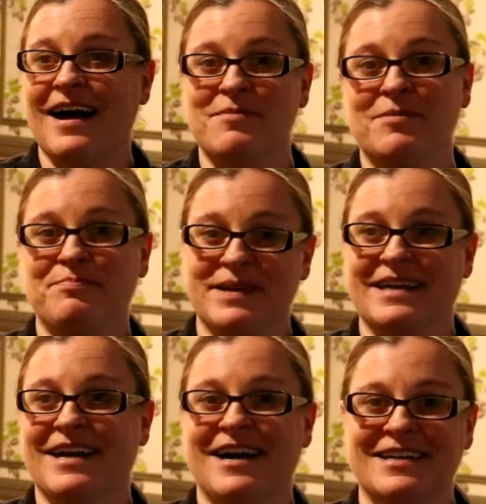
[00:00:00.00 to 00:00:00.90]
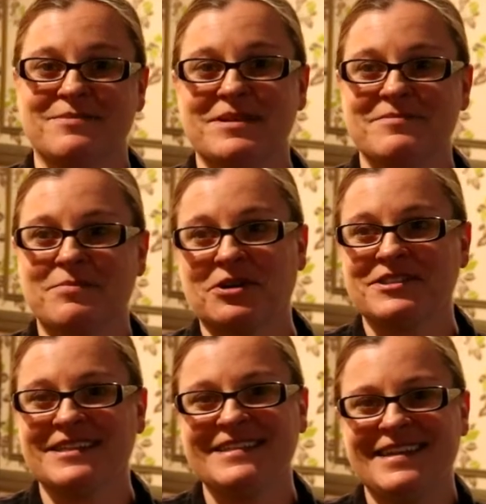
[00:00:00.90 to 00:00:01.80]
I'm a big condiment
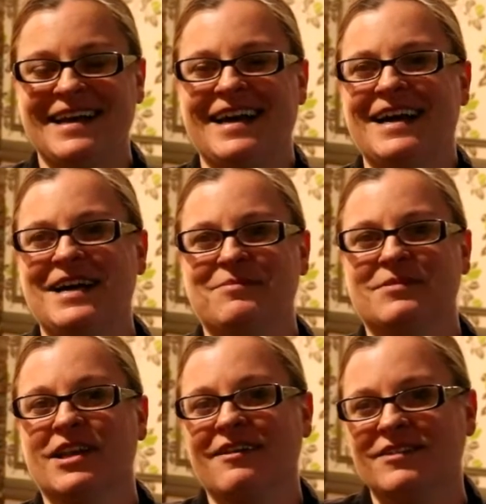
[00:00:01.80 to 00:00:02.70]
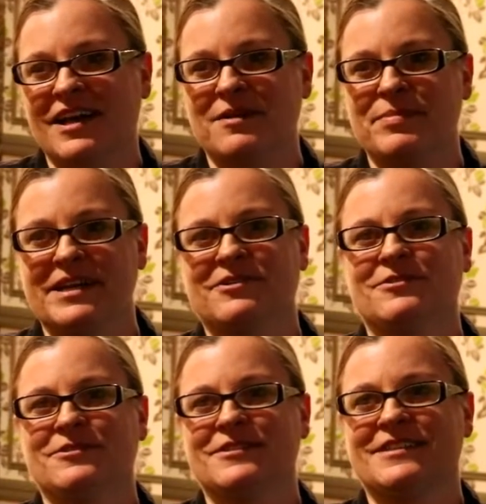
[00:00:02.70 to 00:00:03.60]
person. Um, love a lot of
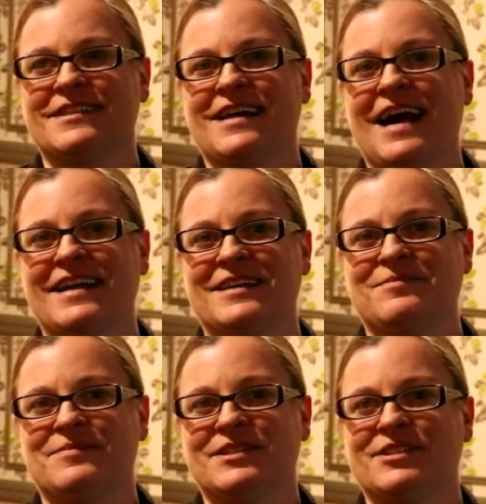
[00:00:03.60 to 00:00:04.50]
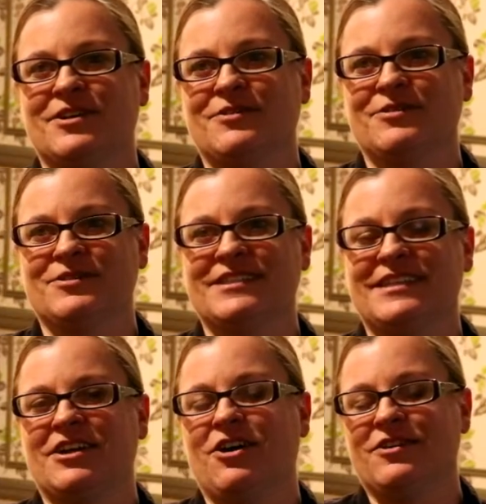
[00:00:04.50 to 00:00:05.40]
pickled items, so you'll
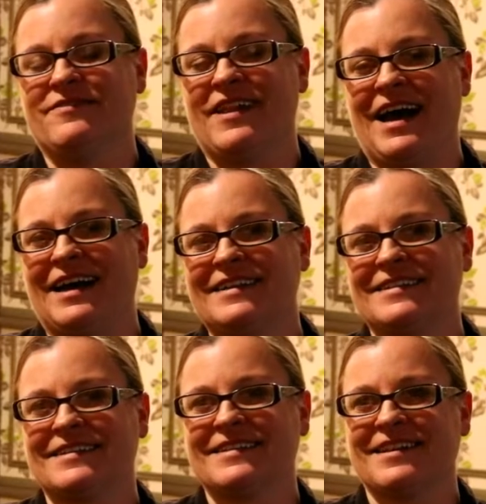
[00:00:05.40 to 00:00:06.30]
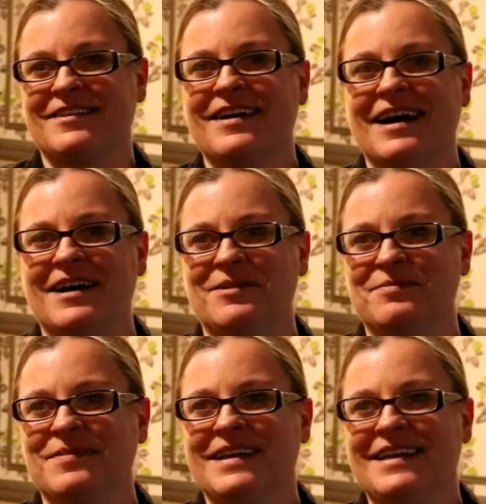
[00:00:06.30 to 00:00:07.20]
see all of that
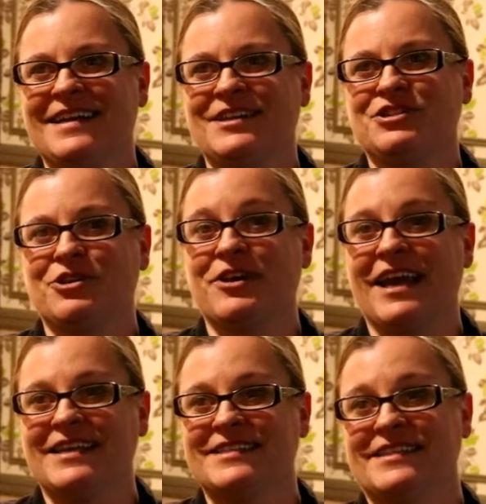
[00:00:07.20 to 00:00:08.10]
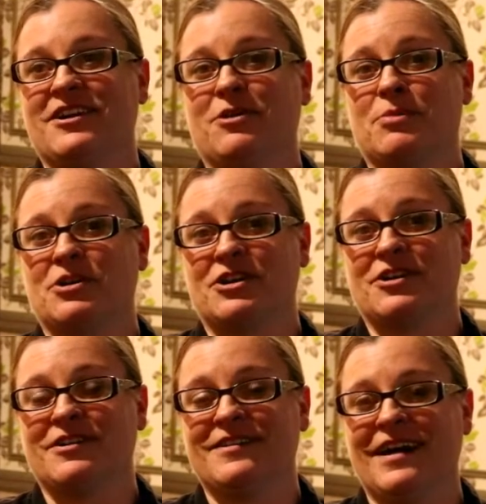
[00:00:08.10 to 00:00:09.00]
um, showcased in our
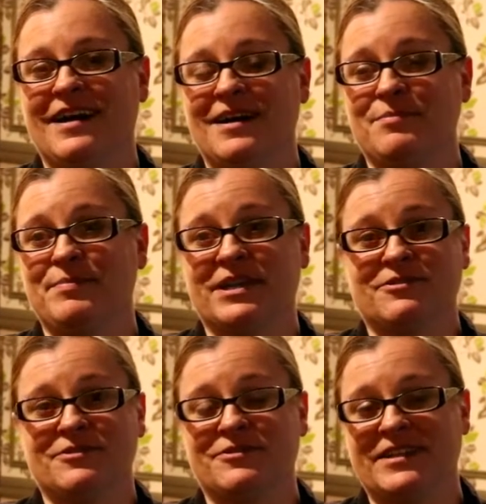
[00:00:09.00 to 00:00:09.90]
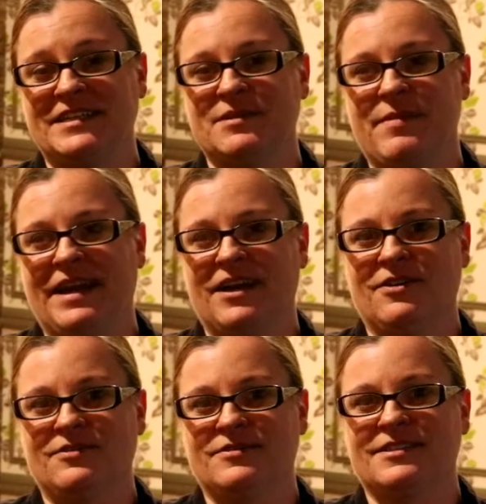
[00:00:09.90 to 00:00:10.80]
burger. Uh, pickled green
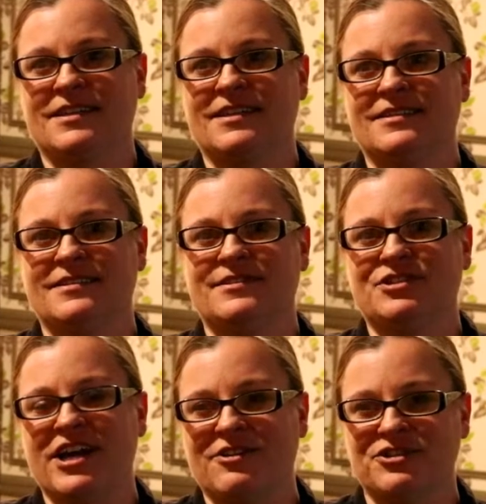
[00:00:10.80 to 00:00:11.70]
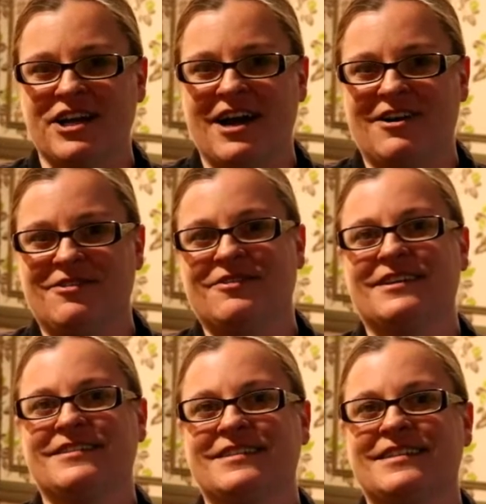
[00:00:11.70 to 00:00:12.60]
tomatoes and chow chow
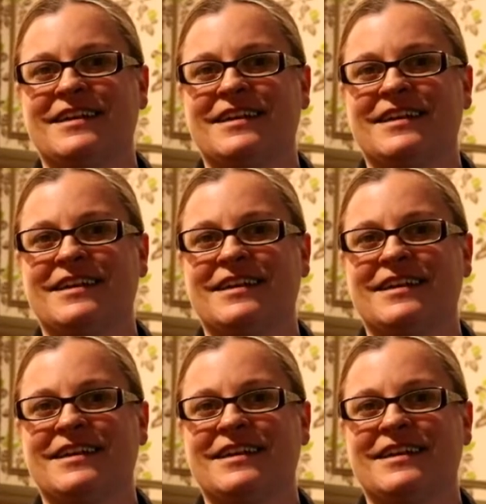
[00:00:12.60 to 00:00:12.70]
and